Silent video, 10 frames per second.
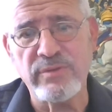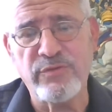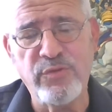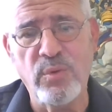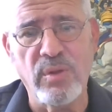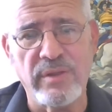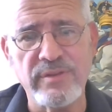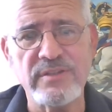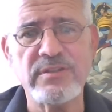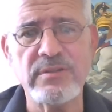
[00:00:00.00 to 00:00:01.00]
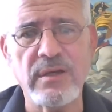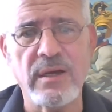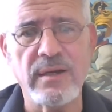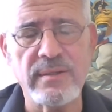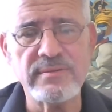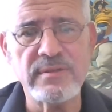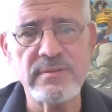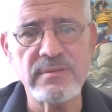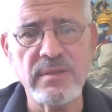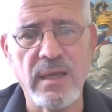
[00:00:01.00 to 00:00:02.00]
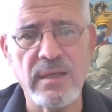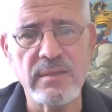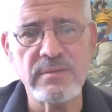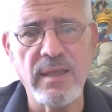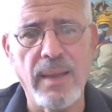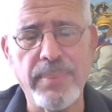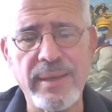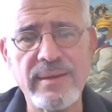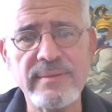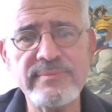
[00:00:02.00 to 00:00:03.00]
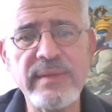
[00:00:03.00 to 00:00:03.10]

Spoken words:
fool on this topic,